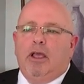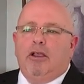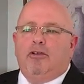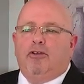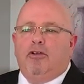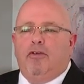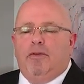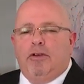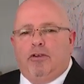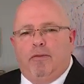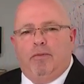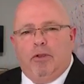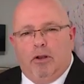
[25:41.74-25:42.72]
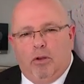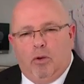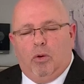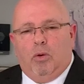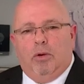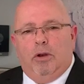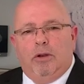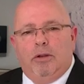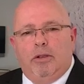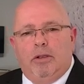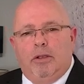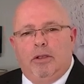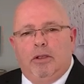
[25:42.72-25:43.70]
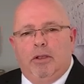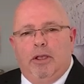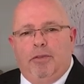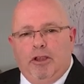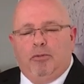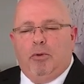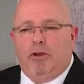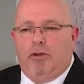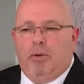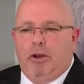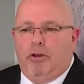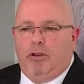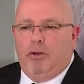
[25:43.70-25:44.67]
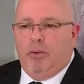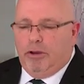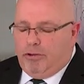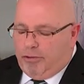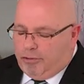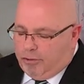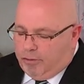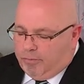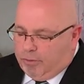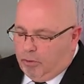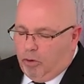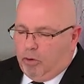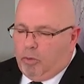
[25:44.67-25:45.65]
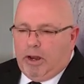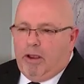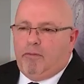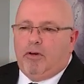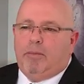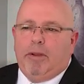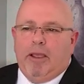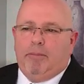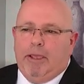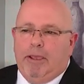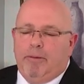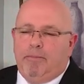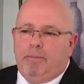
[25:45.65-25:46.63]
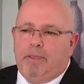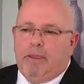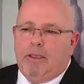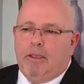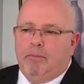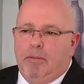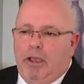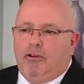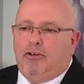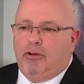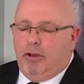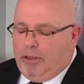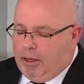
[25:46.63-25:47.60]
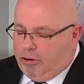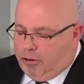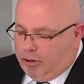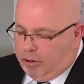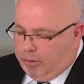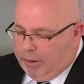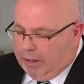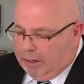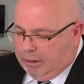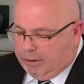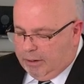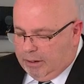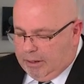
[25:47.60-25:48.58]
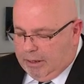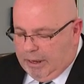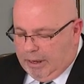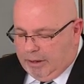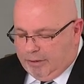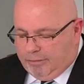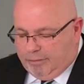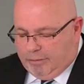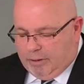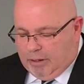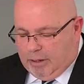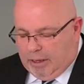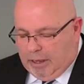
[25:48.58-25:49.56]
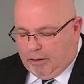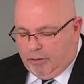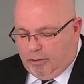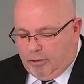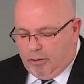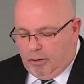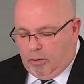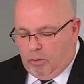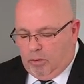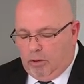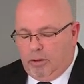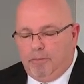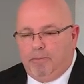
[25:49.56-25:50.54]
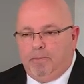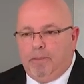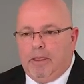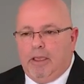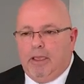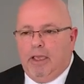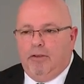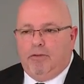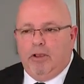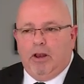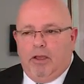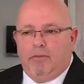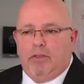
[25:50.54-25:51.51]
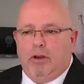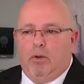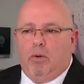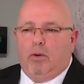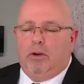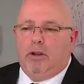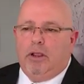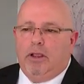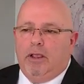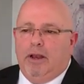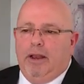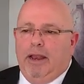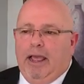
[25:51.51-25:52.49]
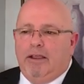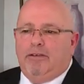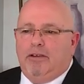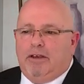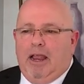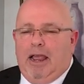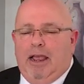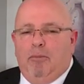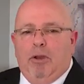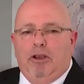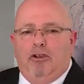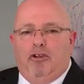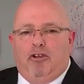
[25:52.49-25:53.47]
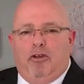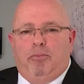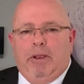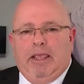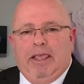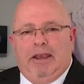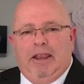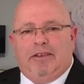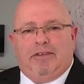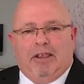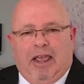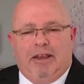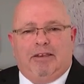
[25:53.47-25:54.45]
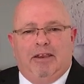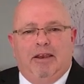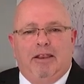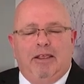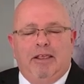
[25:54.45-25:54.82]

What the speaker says: A servant of the Lord. And that's what you want to do when you serve the Lord, whatever it may be. Make sure that you're doing it as unto the Lord. If you love the Lord, now's the time when you should be getting excited,